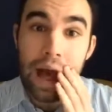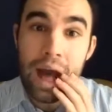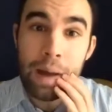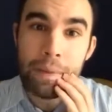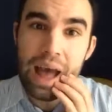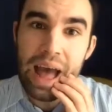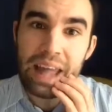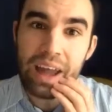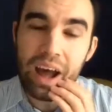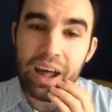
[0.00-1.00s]
And
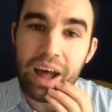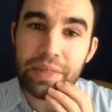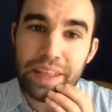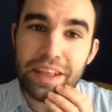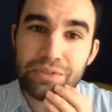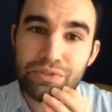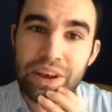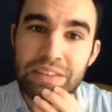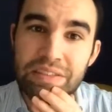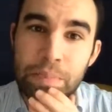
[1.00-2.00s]
I think those
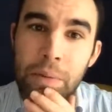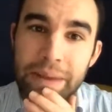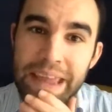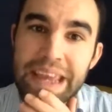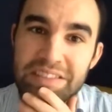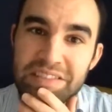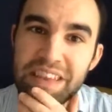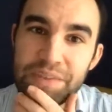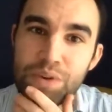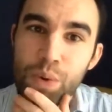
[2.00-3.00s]
trends are probably here to
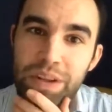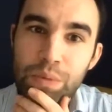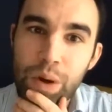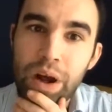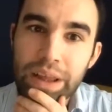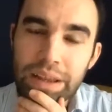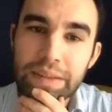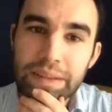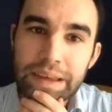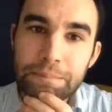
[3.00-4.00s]
stay for quite a while,
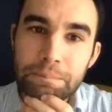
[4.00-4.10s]
aren't they?